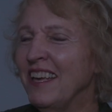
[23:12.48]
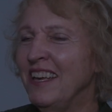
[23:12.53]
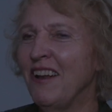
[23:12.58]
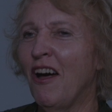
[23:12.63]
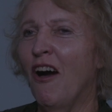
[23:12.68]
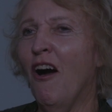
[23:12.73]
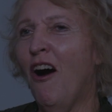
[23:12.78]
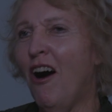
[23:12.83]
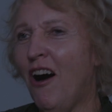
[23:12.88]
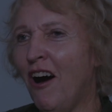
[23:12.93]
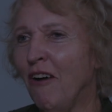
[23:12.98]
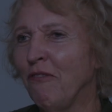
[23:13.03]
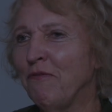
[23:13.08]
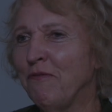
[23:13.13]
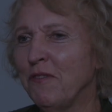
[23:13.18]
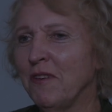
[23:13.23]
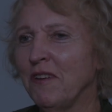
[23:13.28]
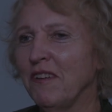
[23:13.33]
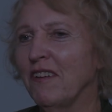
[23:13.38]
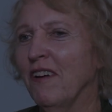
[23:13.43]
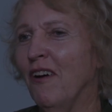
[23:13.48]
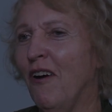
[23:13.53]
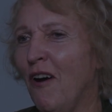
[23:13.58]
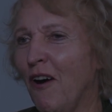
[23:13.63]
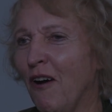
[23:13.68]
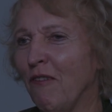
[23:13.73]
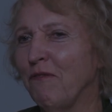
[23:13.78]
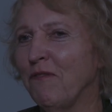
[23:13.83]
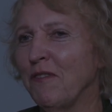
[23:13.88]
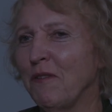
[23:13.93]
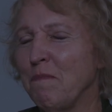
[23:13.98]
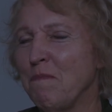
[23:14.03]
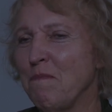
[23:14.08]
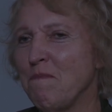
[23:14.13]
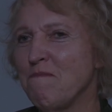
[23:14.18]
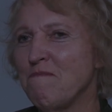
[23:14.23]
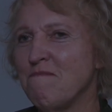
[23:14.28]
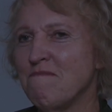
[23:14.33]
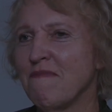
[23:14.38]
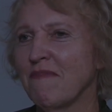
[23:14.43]
you know, half the, half the,
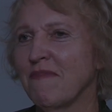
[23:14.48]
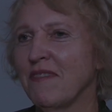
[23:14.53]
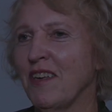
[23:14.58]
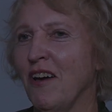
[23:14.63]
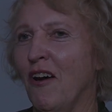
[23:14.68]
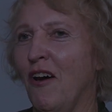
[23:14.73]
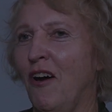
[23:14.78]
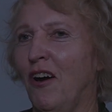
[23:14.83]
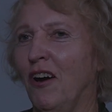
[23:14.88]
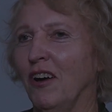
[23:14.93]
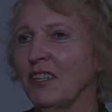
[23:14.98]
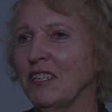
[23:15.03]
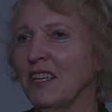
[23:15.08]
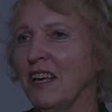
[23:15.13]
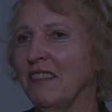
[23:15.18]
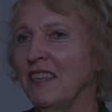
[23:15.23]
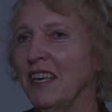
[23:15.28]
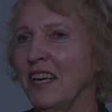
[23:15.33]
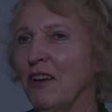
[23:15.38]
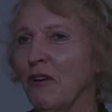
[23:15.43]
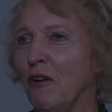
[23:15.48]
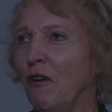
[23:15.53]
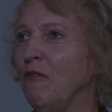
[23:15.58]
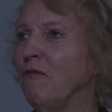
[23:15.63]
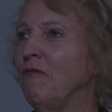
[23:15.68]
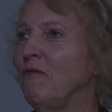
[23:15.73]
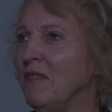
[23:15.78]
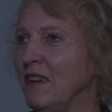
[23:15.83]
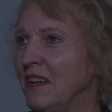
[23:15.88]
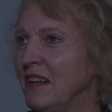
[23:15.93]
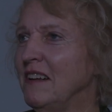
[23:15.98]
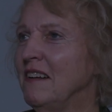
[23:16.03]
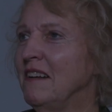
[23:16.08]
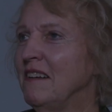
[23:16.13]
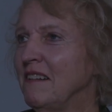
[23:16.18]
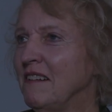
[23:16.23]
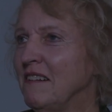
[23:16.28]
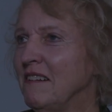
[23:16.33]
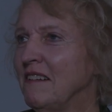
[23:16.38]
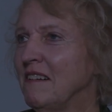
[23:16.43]
the art, I think, of
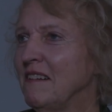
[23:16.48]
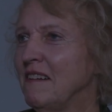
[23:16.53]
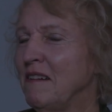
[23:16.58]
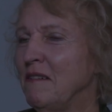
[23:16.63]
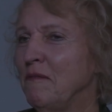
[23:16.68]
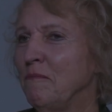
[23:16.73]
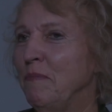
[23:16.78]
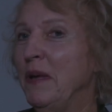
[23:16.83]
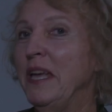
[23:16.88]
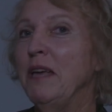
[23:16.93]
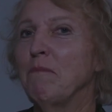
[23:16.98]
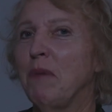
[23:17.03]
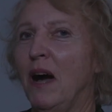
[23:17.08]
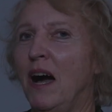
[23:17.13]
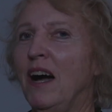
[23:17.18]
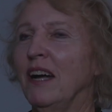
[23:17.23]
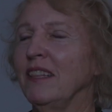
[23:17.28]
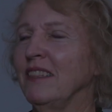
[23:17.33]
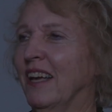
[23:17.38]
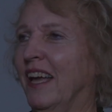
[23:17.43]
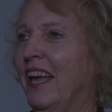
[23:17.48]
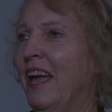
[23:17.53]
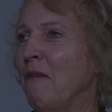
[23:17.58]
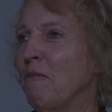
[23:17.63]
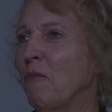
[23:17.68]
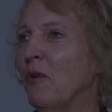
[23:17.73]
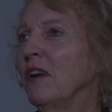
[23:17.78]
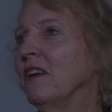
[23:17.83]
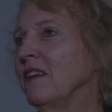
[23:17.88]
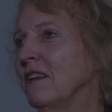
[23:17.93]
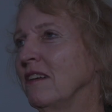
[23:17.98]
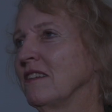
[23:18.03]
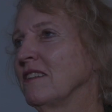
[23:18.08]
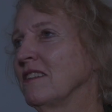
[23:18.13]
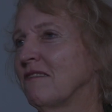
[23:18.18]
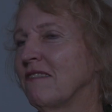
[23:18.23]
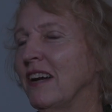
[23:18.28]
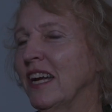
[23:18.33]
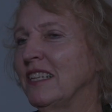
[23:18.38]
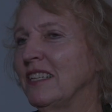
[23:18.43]
being behind the camera, you know,
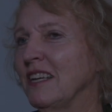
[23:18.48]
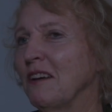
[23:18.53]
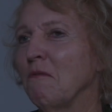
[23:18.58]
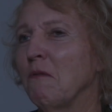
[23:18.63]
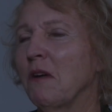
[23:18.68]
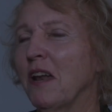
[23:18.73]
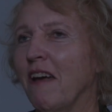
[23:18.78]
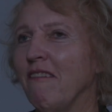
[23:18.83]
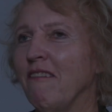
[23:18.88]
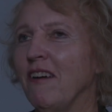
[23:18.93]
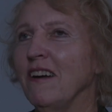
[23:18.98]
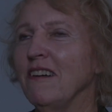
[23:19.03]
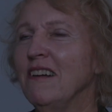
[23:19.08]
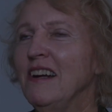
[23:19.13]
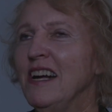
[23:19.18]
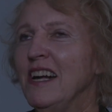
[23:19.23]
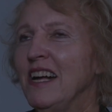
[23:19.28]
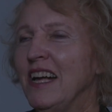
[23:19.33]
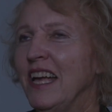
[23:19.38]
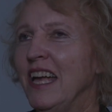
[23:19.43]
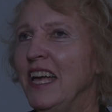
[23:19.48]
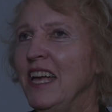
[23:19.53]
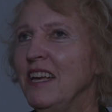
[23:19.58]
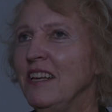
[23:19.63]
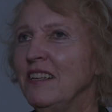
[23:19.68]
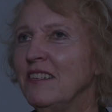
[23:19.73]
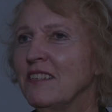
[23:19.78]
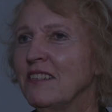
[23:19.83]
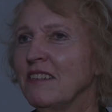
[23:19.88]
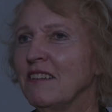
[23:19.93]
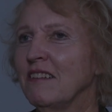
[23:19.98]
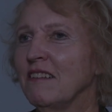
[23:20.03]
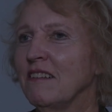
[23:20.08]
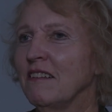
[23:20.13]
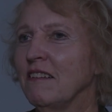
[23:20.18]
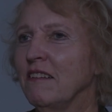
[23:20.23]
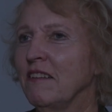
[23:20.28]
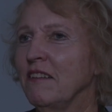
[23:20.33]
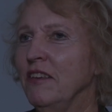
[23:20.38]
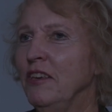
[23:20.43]
directing or whatever, is
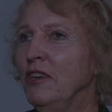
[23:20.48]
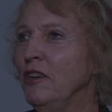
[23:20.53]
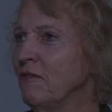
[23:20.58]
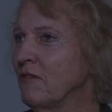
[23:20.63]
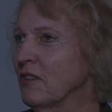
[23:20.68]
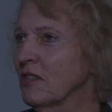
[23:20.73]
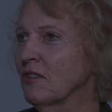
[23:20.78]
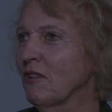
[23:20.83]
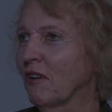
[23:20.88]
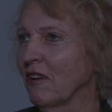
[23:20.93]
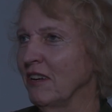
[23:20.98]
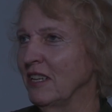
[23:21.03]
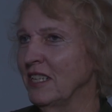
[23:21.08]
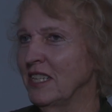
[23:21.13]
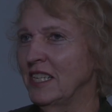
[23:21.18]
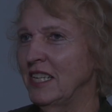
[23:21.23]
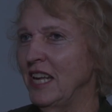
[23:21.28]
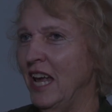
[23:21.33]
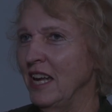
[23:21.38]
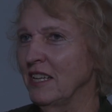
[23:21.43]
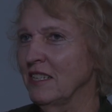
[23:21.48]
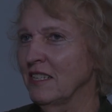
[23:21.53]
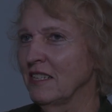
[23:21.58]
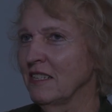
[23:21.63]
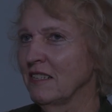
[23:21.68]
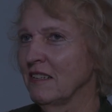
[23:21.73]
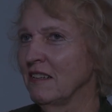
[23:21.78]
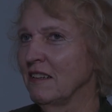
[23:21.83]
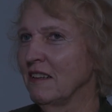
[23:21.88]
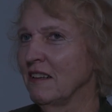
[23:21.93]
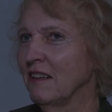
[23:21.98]
you've just got to assess